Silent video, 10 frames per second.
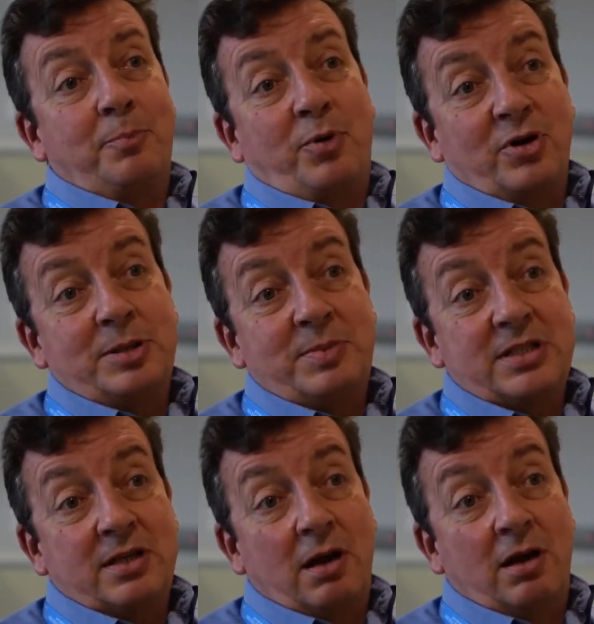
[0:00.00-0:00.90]

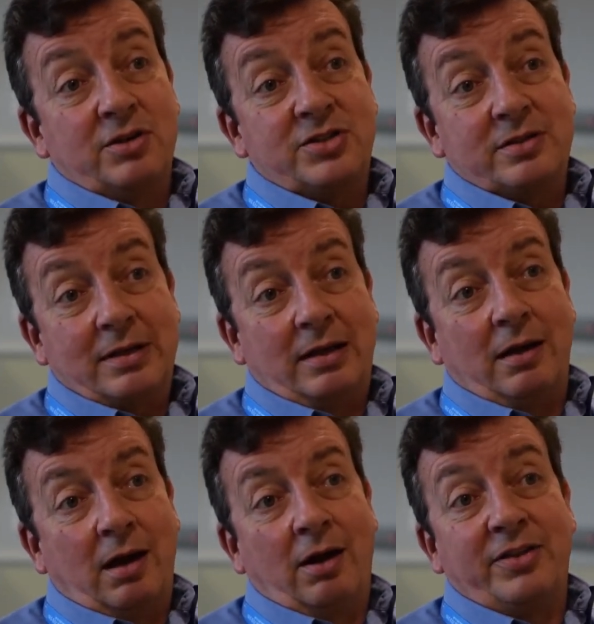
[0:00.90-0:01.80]
proximity cards
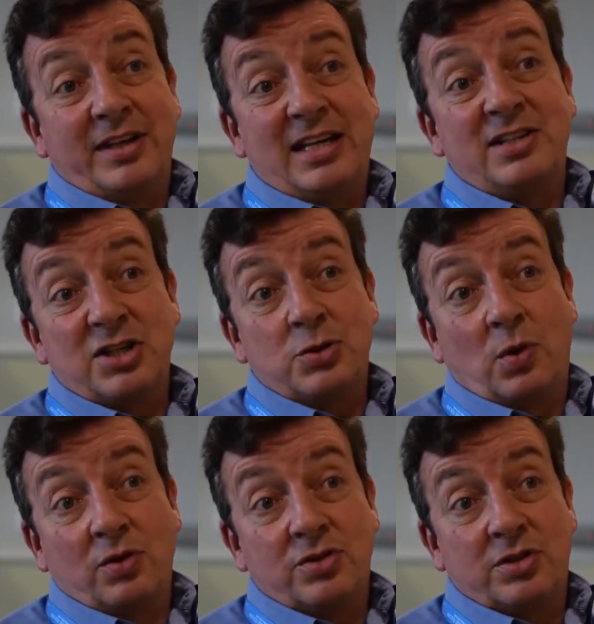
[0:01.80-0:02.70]
are the easiest
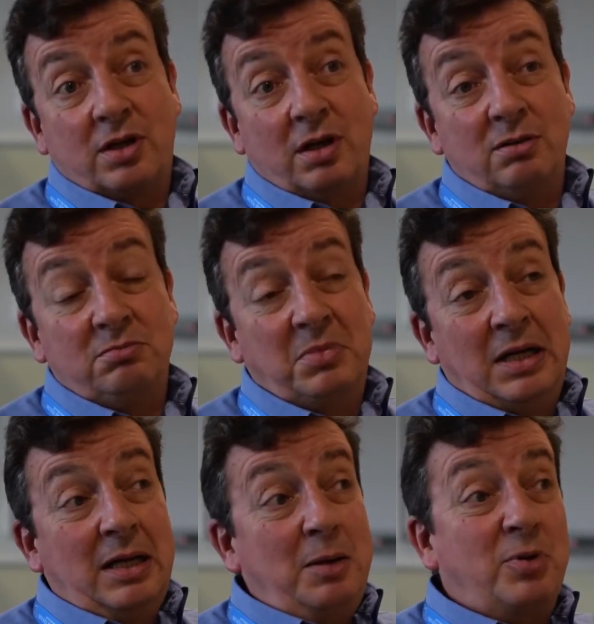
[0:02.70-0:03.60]
ones to clone,
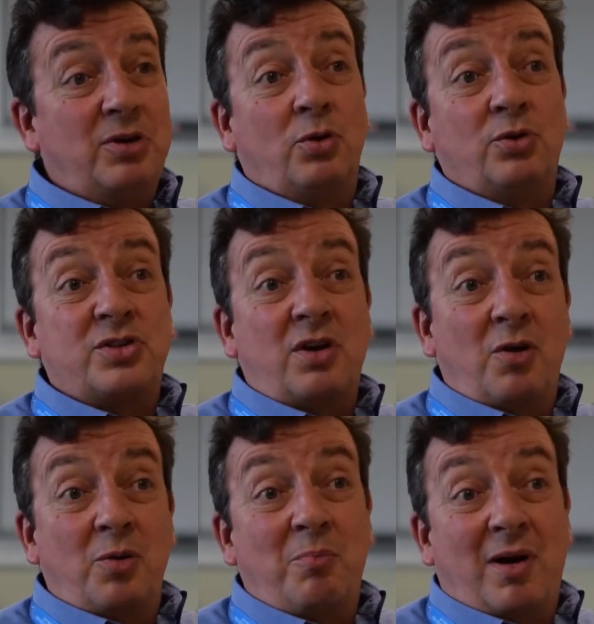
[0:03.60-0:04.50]
but
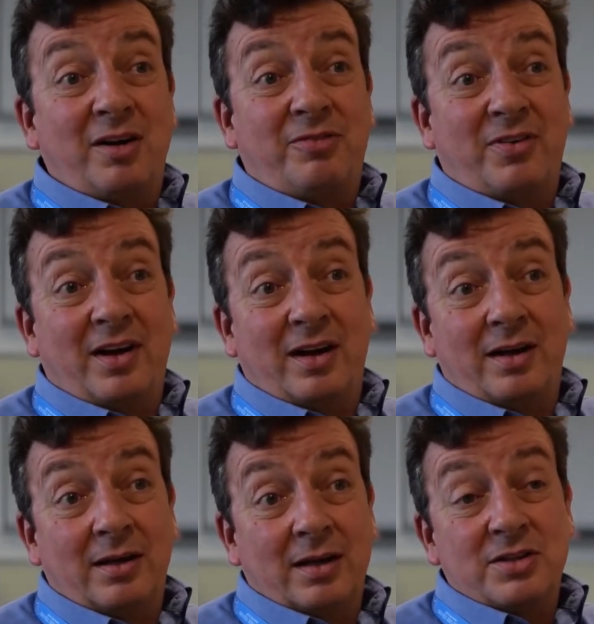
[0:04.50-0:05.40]
also
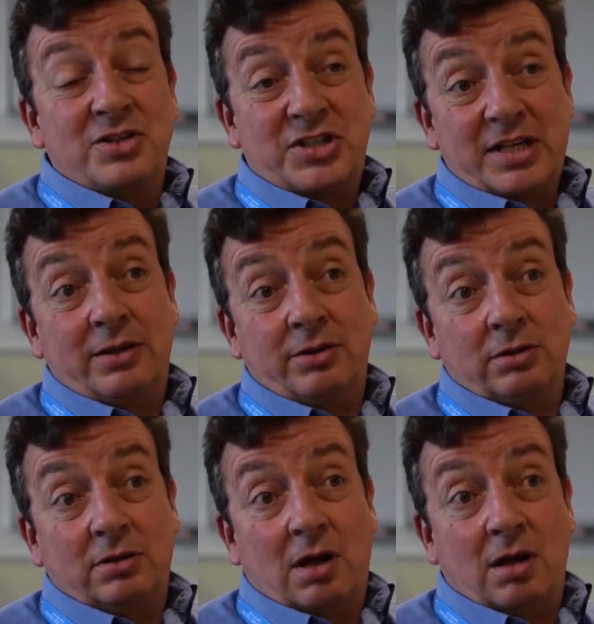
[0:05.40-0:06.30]
MyFair
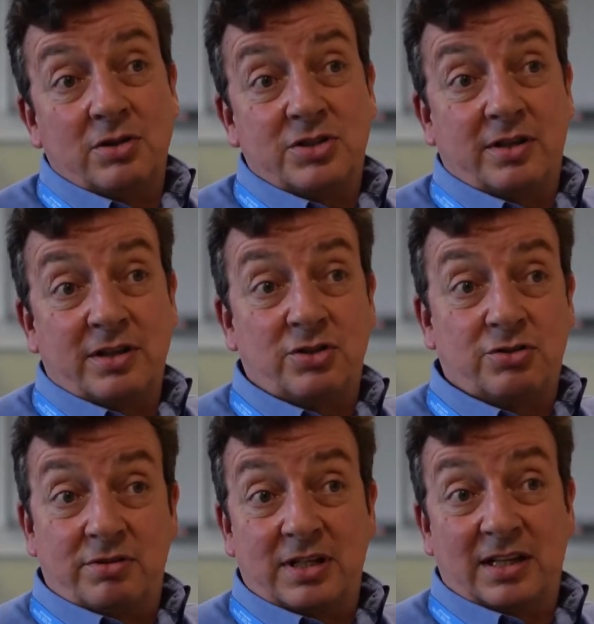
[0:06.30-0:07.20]
serial cards, so they're
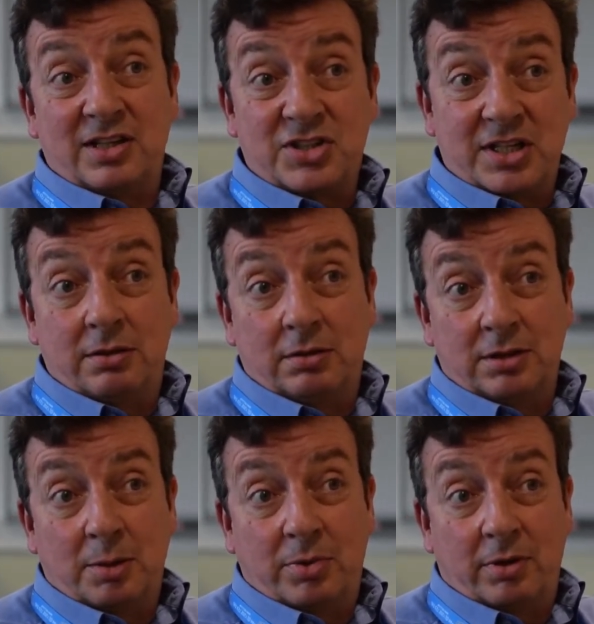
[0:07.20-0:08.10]
just reading the serial
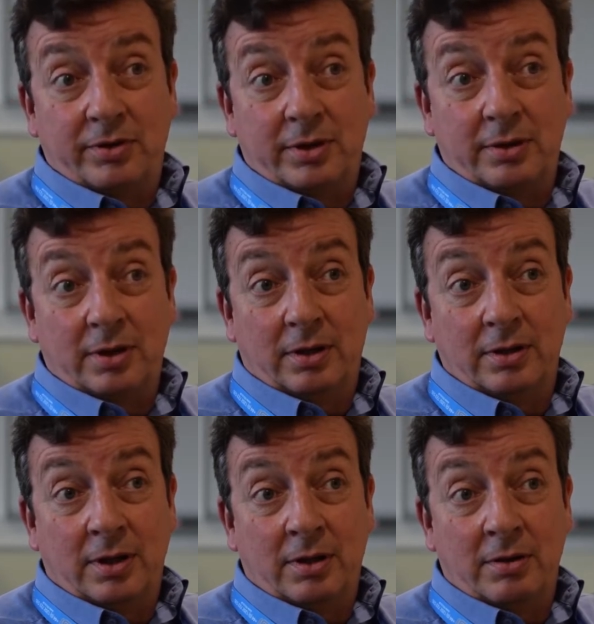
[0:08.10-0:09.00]
number on
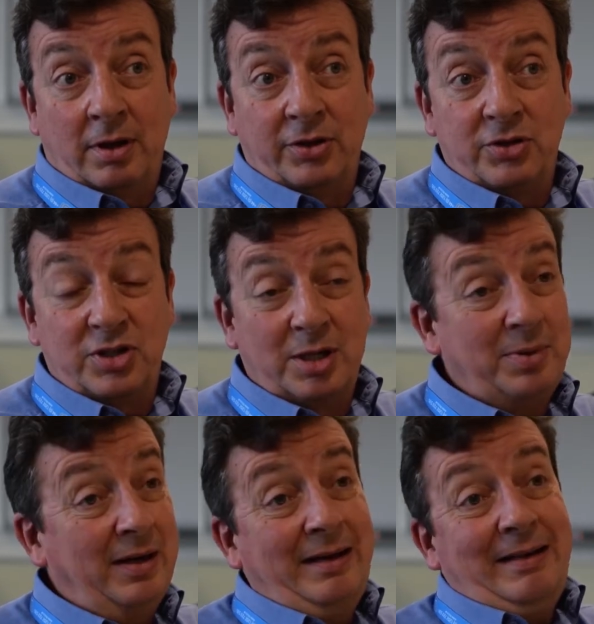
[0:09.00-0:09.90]
the
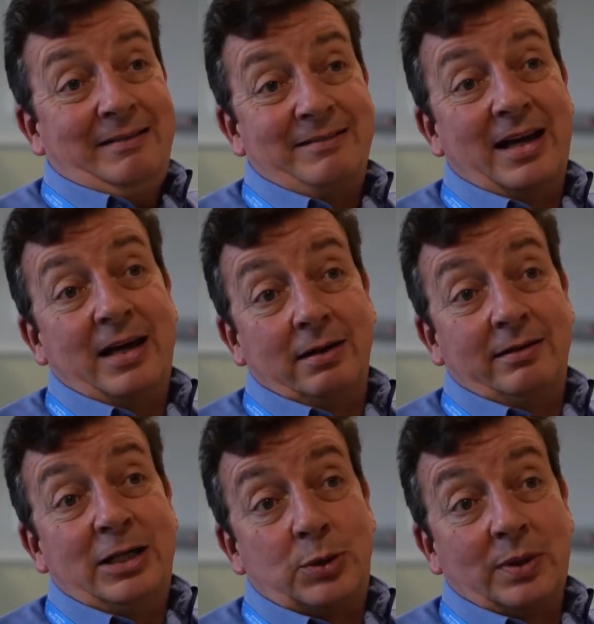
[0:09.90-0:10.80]
chip. they
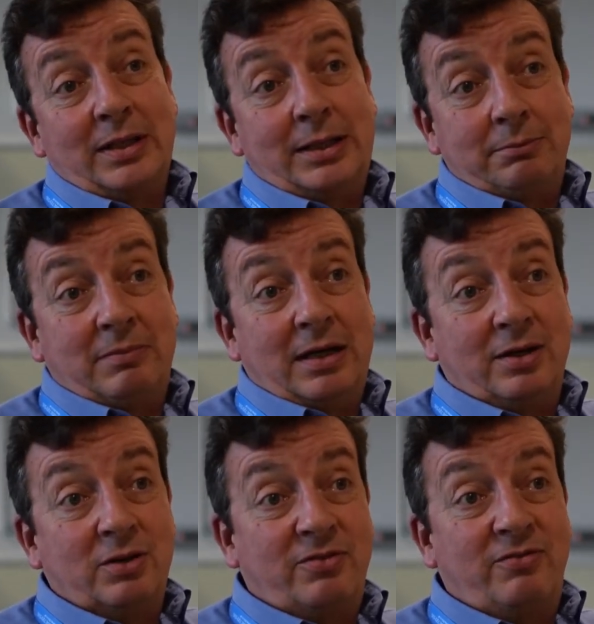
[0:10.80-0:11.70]
are equally,
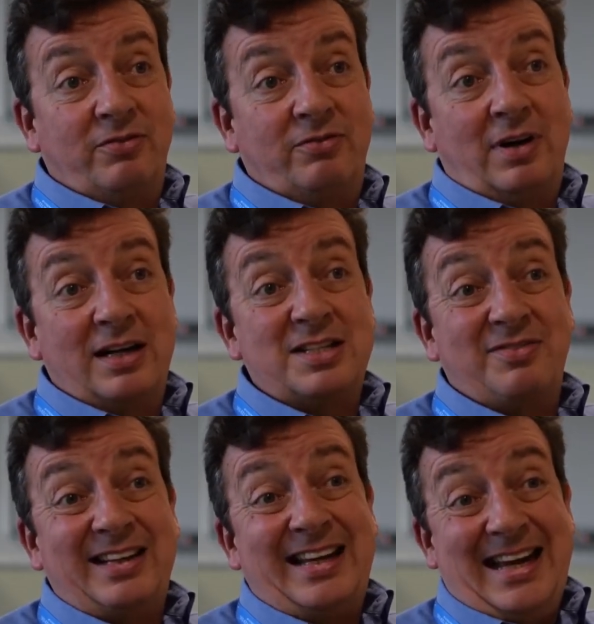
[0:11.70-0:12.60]

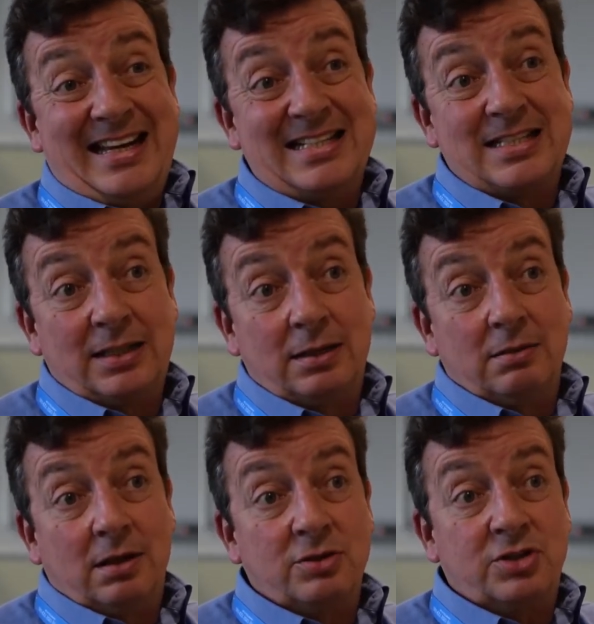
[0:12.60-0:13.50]
relatively easy
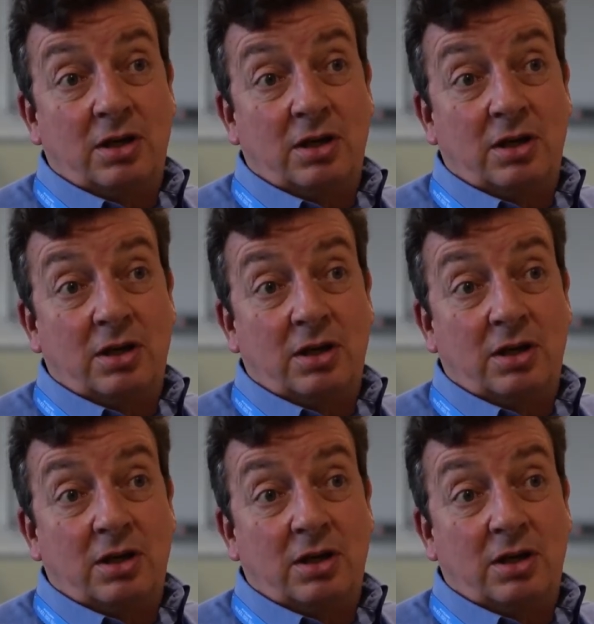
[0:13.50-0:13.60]
to